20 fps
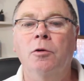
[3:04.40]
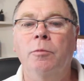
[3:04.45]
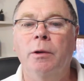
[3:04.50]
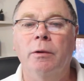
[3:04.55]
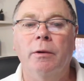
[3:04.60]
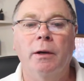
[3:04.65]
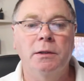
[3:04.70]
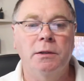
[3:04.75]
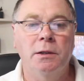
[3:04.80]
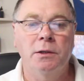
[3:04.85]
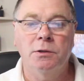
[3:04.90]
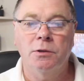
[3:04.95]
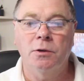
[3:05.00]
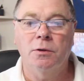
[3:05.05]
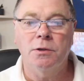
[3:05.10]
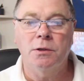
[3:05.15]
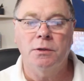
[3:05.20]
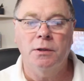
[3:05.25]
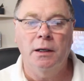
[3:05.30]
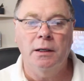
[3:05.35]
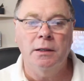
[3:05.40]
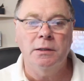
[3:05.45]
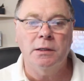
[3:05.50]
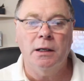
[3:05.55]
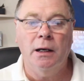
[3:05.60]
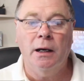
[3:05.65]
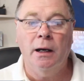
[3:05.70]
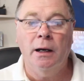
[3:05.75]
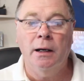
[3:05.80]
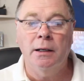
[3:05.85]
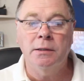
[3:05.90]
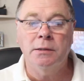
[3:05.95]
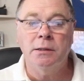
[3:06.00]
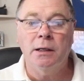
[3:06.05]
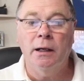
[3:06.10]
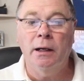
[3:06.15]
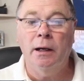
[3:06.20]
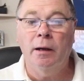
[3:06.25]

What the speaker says: be writing such things as